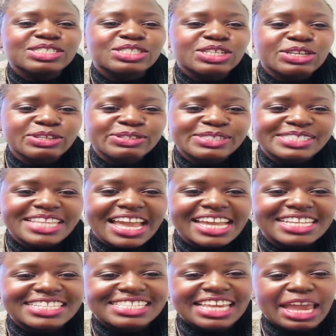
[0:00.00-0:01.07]

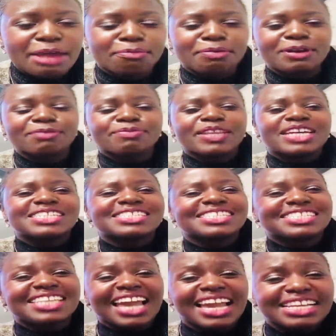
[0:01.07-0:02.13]
Tuesday tip.
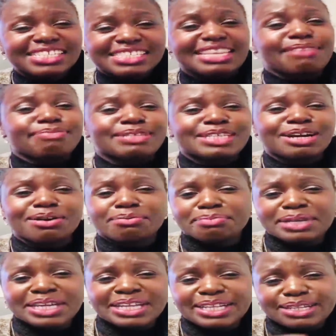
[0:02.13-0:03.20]
Today's tip is going to
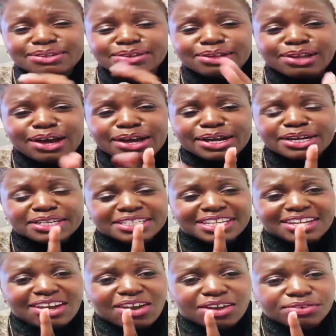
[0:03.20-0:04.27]
be a little longer
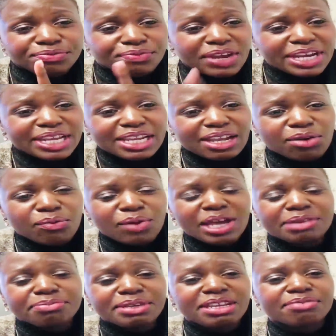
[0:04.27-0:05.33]
than our regular
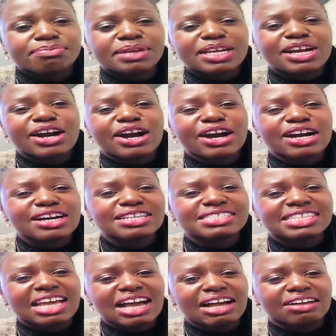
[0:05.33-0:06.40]
1 minute
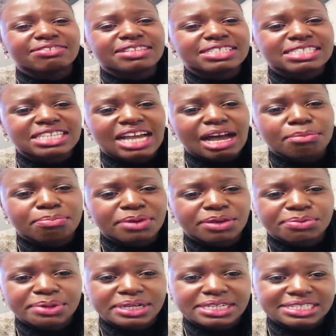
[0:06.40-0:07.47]
because of the topic
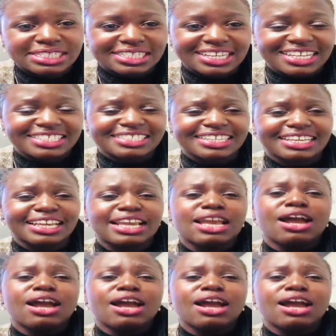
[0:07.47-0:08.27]
we're discussing.